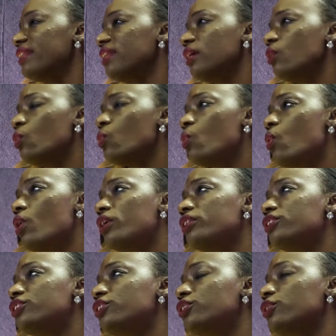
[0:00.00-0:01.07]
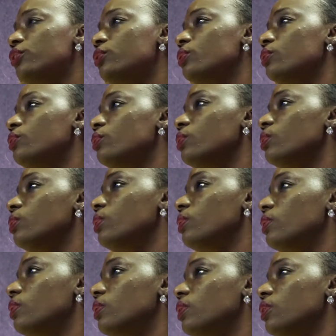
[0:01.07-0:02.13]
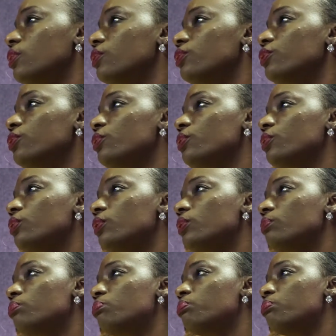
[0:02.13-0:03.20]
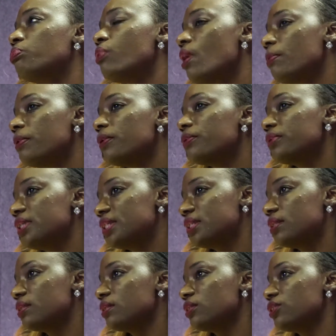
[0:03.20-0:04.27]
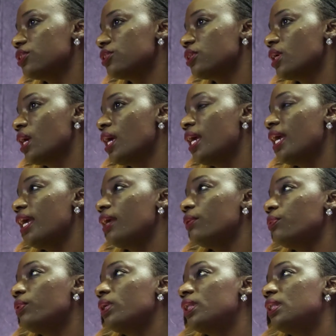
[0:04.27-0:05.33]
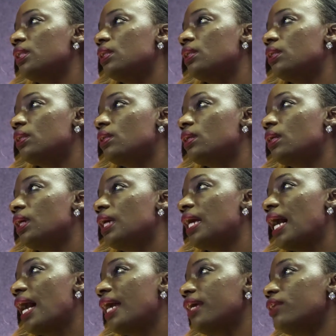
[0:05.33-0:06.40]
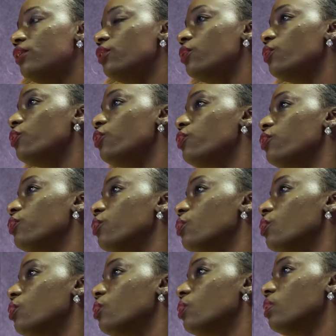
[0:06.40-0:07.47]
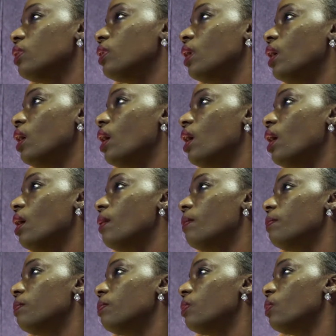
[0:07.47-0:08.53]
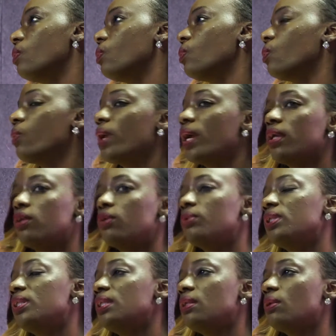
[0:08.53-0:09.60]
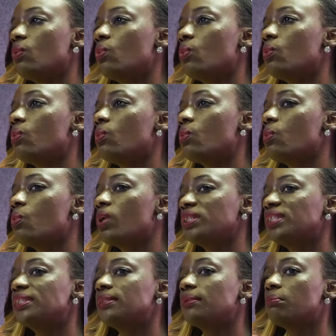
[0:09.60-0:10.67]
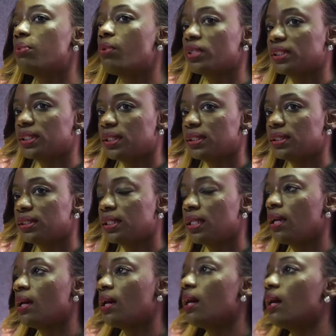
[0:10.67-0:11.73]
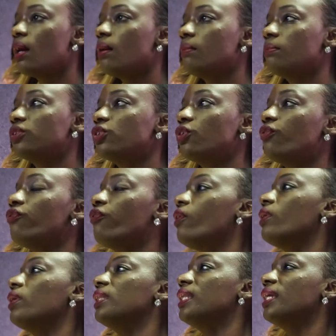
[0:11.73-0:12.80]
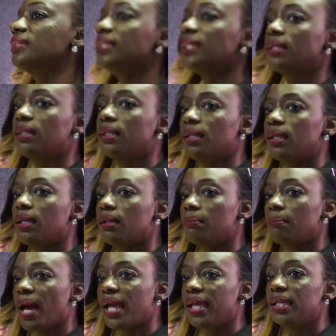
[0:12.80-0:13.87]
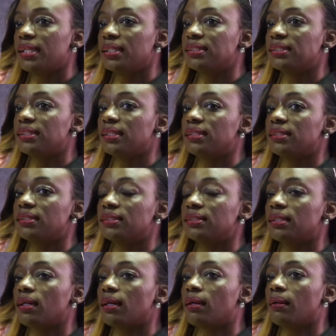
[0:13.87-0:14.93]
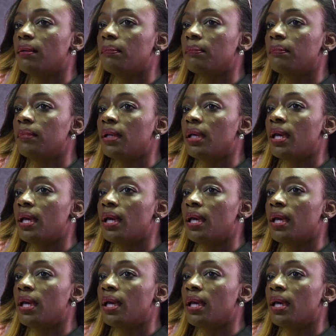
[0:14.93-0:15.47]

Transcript: think once you, you do proper research, it would guide you through um, where you would, what is important. Um, so for, let's say in, in my instance, um,